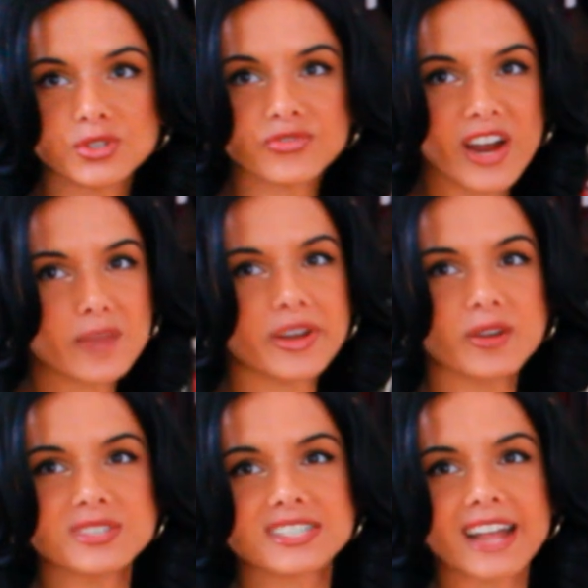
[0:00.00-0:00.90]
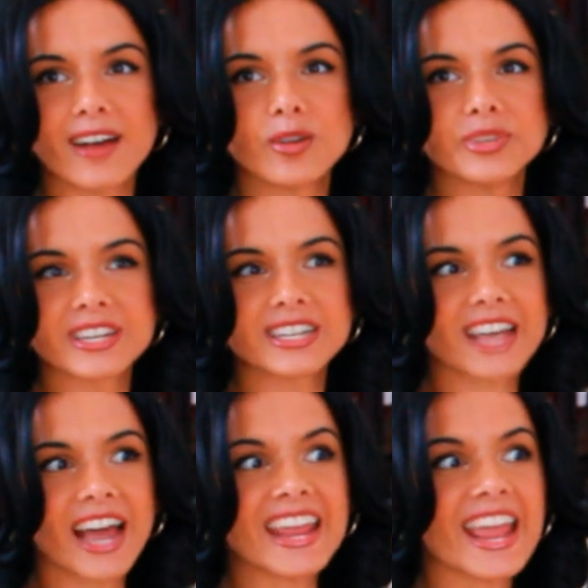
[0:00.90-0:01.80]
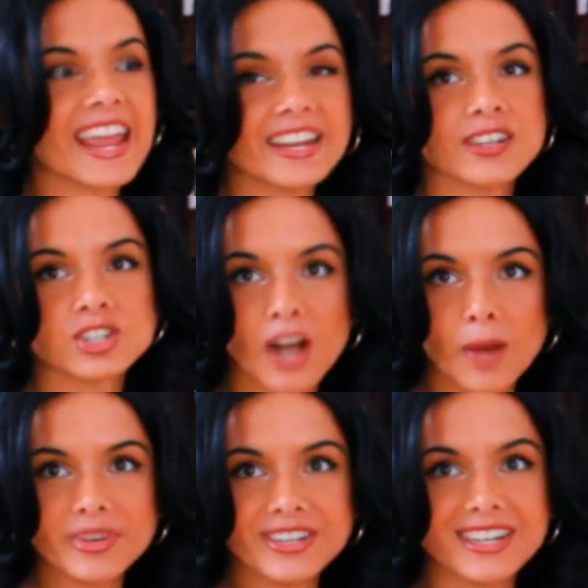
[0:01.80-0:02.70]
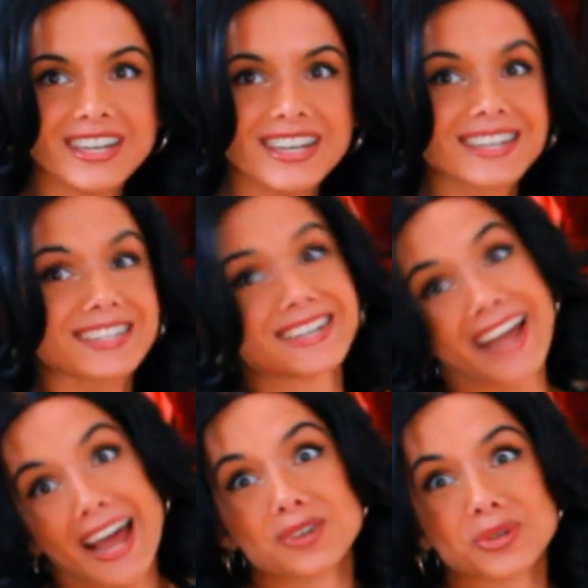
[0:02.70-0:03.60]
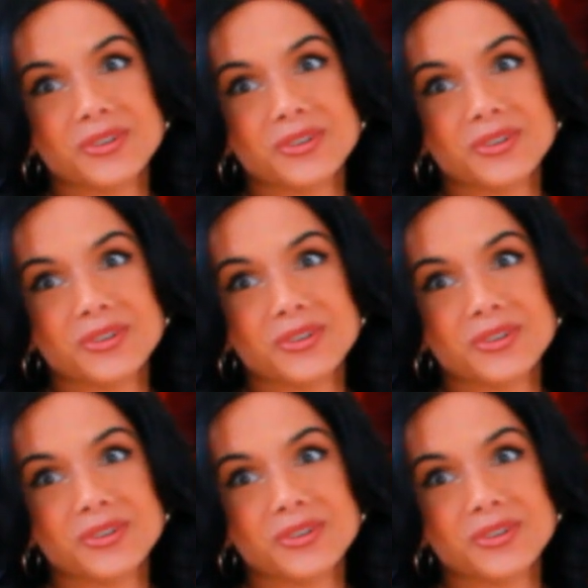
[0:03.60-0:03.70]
to find my own style because I hated shopping. She kind of